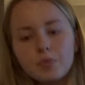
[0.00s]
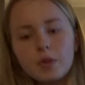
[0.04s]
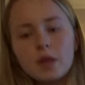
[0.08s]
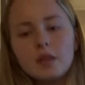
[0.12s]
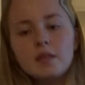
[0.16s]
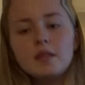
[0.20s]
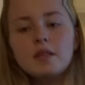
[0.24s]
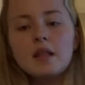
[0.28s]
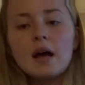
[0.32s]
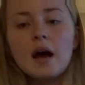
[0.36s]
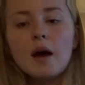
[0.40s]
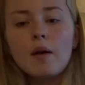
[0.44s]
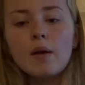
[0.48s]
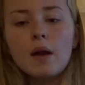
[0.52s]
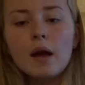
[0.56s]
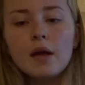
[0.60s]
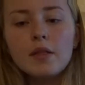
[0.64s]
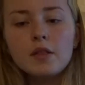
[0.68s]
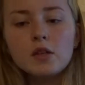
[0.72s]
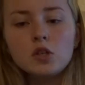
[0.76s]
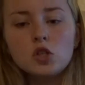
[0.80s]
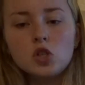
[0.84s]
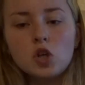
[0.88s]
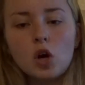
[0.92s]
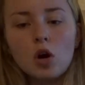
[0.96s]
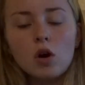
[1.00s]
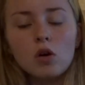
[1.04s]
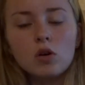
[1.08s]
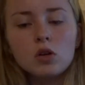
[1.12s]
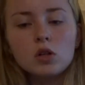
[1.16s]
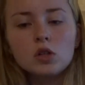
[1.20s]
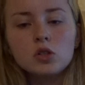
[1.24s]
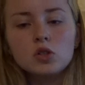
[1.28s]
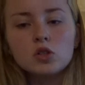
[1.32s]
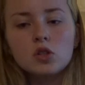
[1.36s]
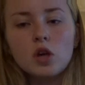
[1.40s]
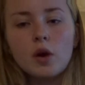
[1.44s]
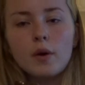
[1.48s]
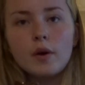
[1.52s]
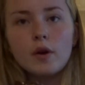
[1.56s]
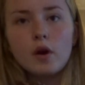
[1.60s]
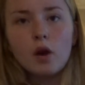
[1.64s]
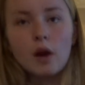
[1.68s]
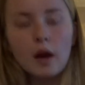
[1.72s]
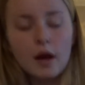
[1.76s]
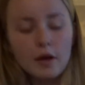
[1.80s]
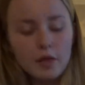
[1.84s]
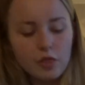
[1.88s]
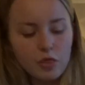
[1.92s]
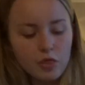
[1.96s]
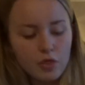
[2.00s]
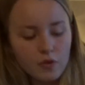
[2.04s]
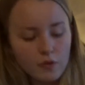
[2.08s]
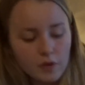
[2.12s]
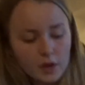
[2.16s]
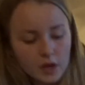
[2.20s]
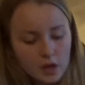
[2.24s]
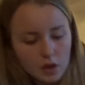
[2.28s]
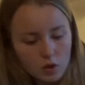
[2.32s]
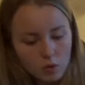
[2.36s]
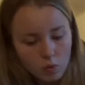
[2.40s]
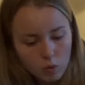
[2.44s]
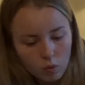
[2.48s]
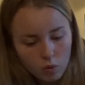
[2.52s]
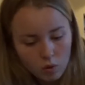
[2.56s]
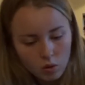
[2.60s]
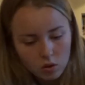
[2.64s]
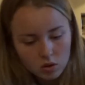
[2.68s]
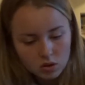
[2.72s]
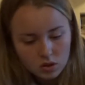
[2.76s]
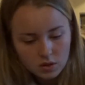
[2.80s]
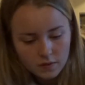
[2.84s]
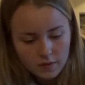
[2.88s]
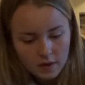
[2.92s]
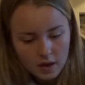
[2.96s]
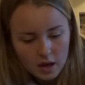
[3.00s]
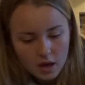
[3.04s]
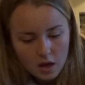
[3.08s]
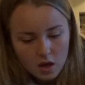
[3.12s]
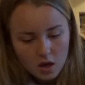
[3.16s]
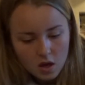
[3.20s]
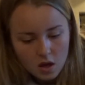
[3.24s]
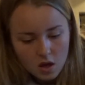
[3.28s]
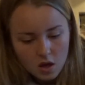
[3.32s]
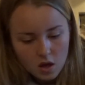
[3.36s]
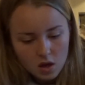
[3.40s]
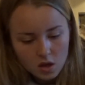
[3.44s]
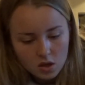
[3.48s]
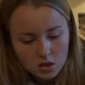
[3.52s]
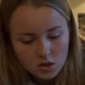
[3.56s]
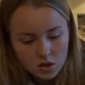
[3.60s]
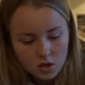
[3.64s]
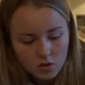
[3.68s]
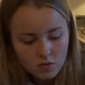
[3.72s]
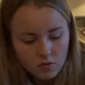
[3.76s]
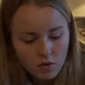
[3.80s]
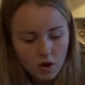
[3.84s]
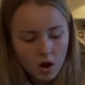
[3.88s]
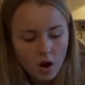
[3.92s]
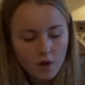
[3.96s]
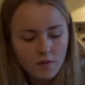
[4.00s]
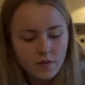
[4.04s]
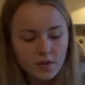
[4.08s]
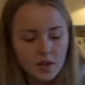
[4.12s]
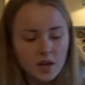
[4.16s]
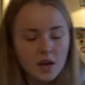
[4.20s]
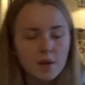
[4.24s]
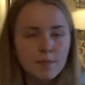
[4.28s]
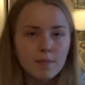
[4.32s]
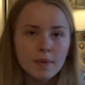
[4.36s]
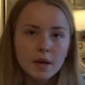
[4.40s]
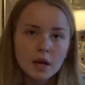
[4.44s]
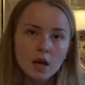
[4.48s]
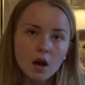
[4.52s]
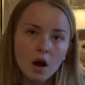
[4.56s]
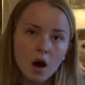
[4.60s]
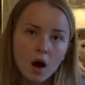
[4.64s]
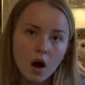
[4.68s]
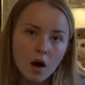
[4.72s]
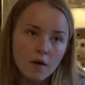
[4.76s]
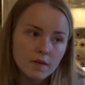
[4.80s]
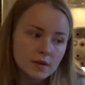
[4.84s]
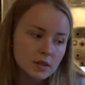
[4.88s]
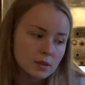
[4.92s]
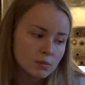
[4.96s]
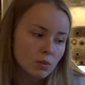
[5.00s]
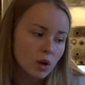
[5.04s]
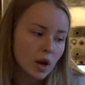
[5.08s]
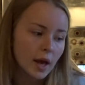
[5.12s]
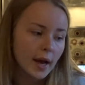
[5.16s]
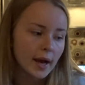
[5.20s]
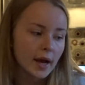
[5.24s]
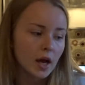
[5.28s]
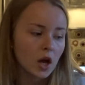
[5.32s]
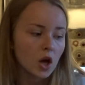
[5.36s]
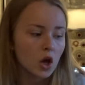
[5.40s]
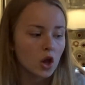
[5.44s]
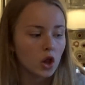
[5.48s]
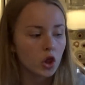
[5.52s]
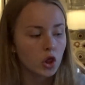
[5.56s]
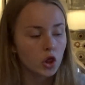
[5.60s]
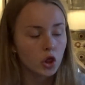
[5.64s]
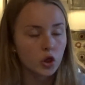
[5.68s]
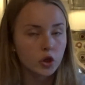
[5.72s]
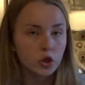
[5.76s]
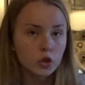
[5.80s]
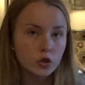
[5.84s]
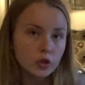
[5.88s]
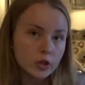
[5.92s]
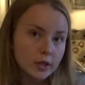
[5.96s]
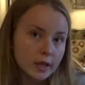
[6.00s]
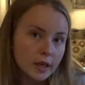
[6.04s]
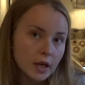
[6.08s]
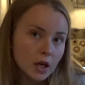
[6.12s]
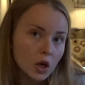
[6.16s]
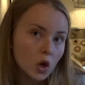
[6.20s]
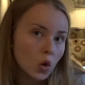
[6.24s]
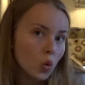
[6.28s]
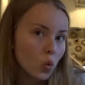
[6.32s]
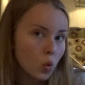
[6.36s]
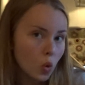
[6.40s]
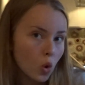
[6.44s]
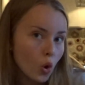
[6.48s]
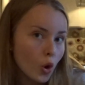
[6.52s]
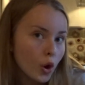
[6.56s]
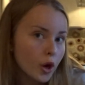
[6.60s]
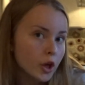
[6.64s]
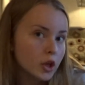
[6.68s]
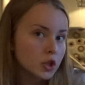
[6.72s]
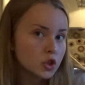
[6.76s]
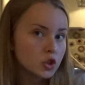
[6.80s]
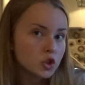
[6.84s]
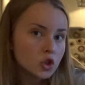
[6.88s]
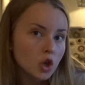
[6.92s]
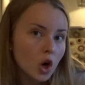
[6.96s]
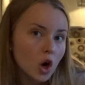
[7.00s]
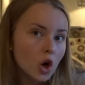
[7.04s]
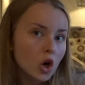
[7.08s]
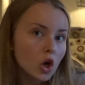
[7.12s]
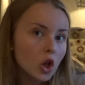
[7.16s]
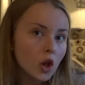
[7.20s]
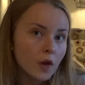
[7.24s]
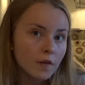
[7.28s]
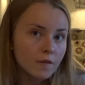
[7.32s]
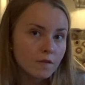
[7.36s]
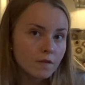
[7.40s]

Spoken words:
now like the chocolate's going on like 3/4 of it. So rather than it being half, it's more like a 3/4 chocolate